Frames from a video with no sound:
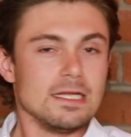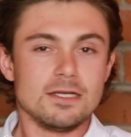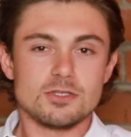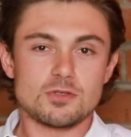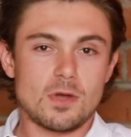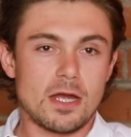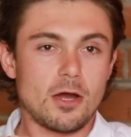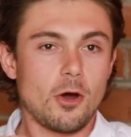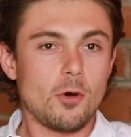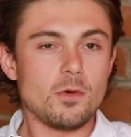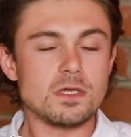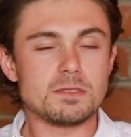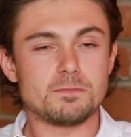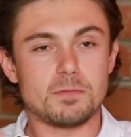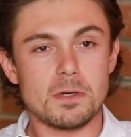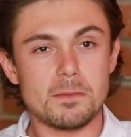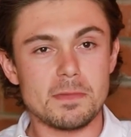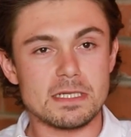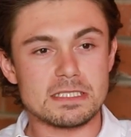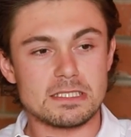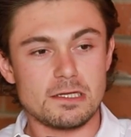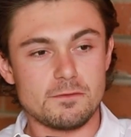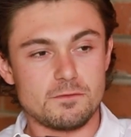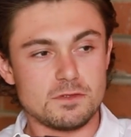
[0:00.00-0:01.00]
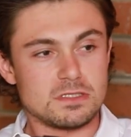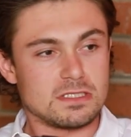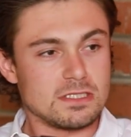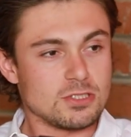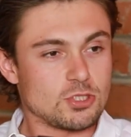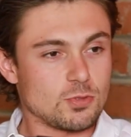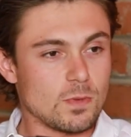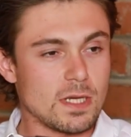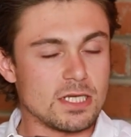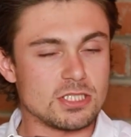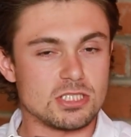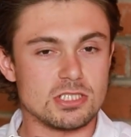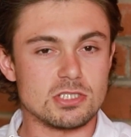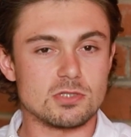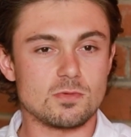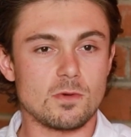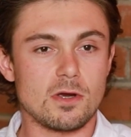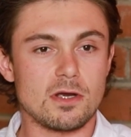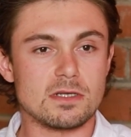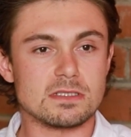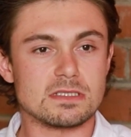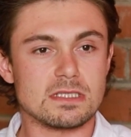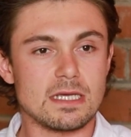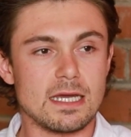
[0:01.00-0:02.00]
So I always put myself in situations
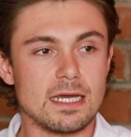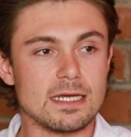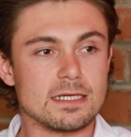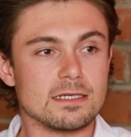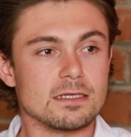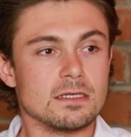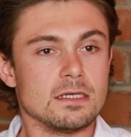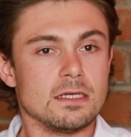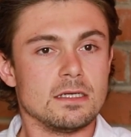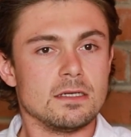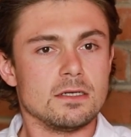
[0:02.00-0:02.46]
where it's like,